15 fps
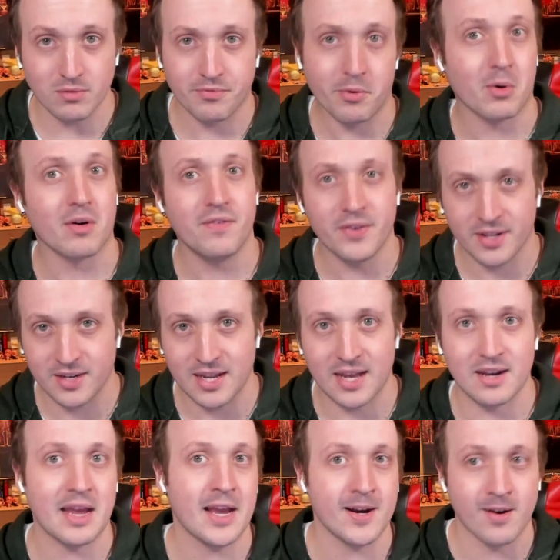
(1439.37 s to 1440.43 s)
Thorfinn
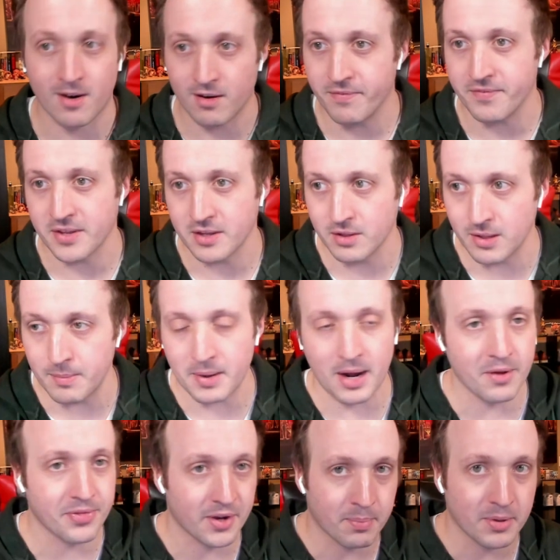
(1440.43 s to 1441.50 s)
and Einar feel
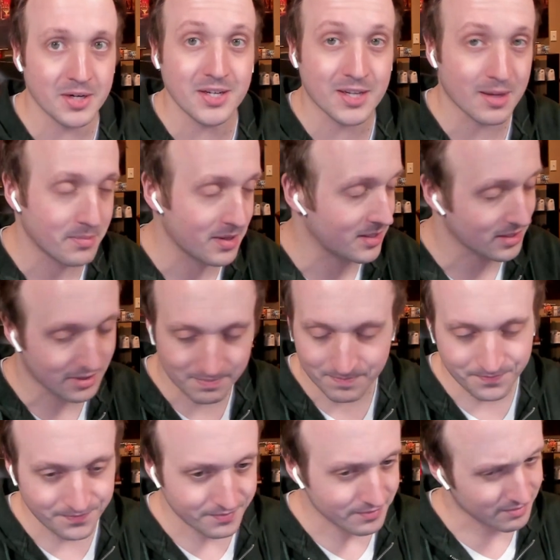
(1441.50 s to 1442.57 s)
about their predicament.
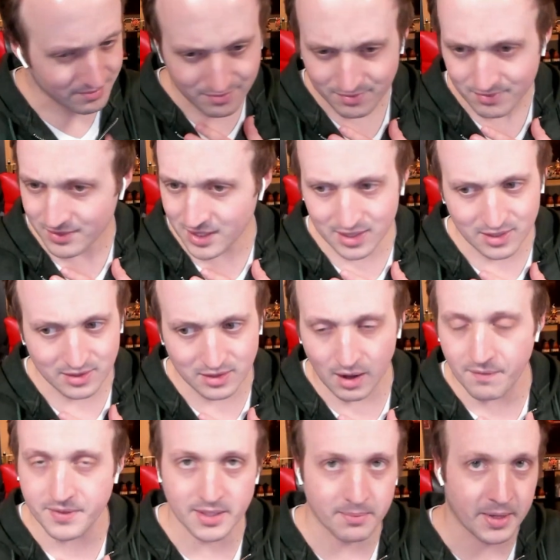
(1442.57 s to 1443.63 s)

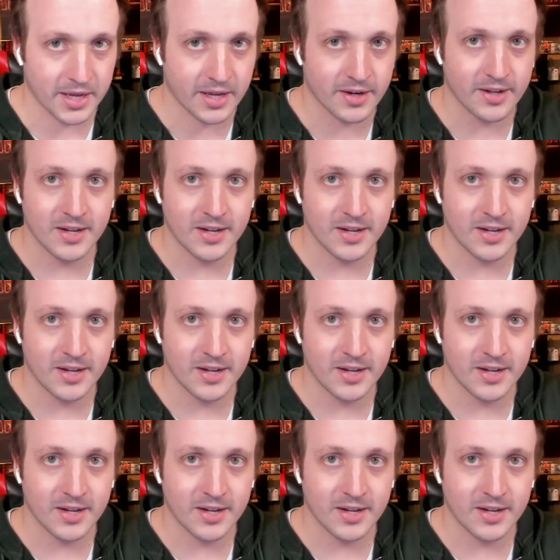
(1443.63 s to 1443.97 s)
Loved it, man.